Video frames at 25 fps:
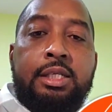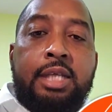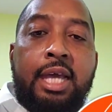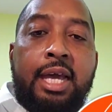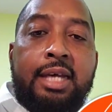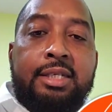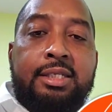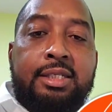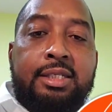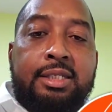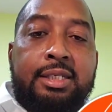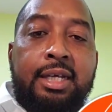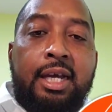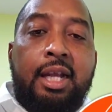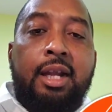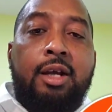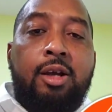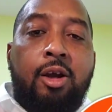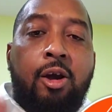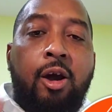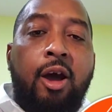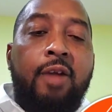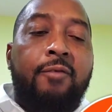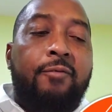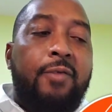There's still
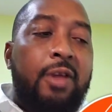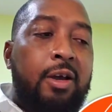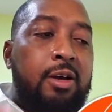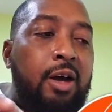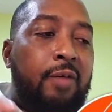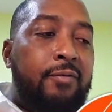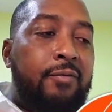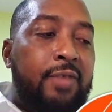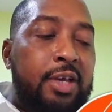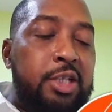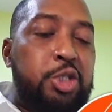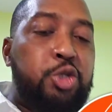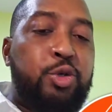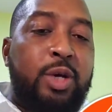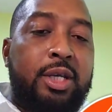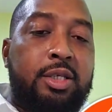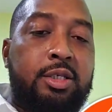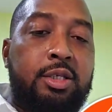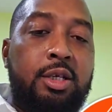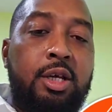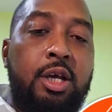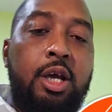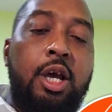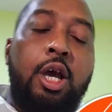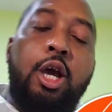conflict of
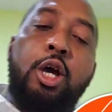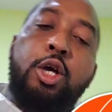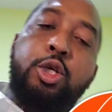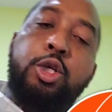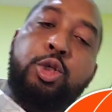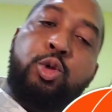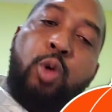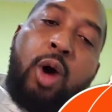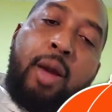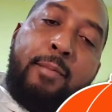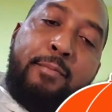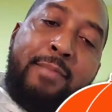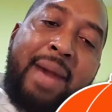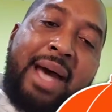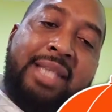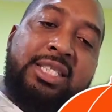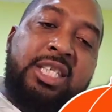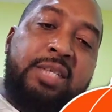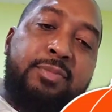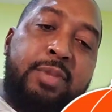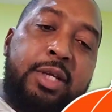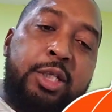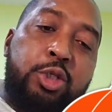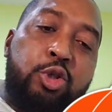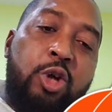interest. So what
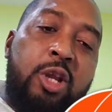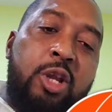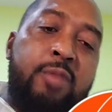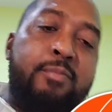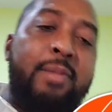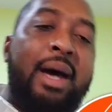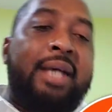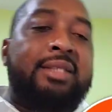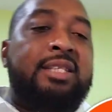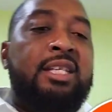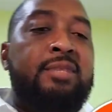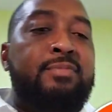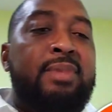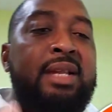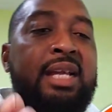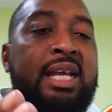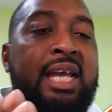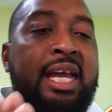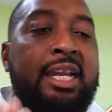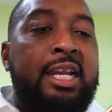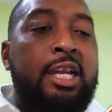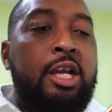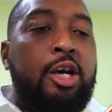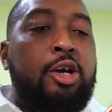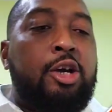Massey's been doing, Massey's
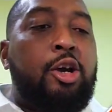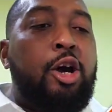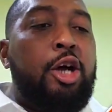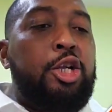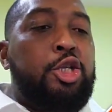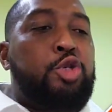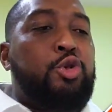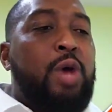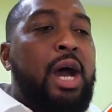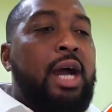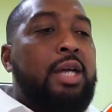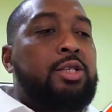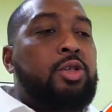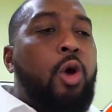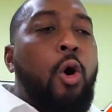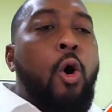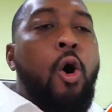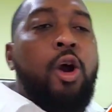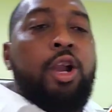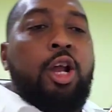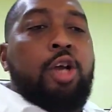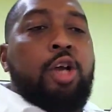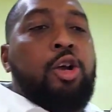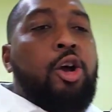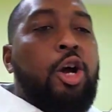been getting the contracts,
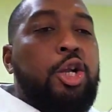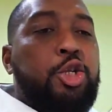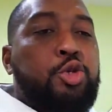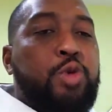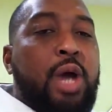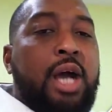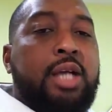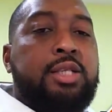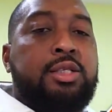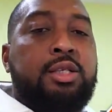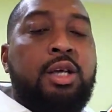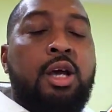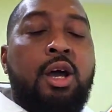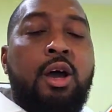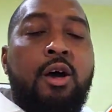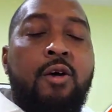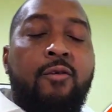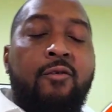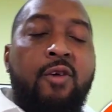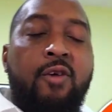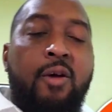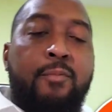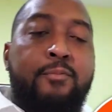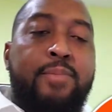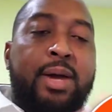all the contracts
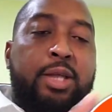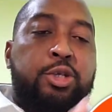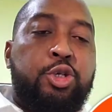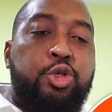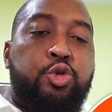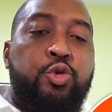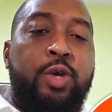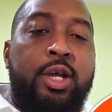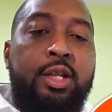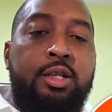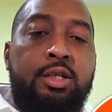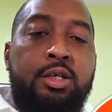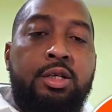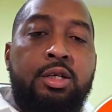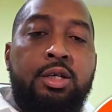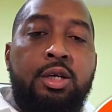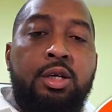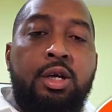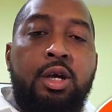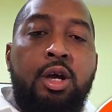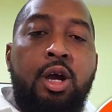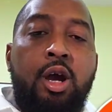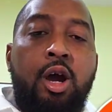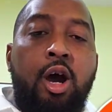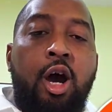for Petrotrin
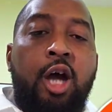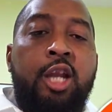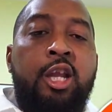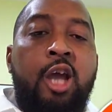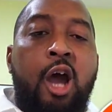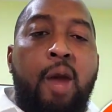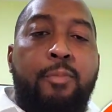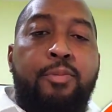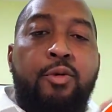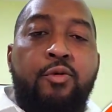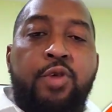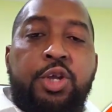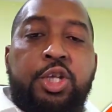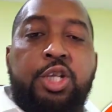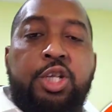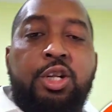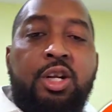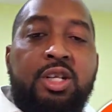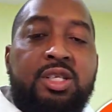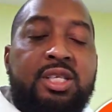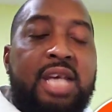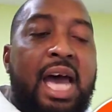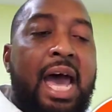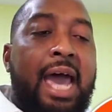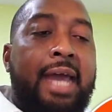on the
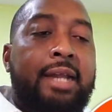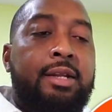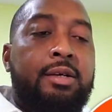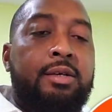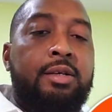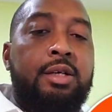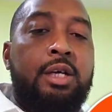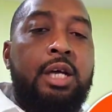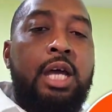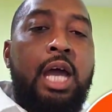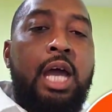operational side.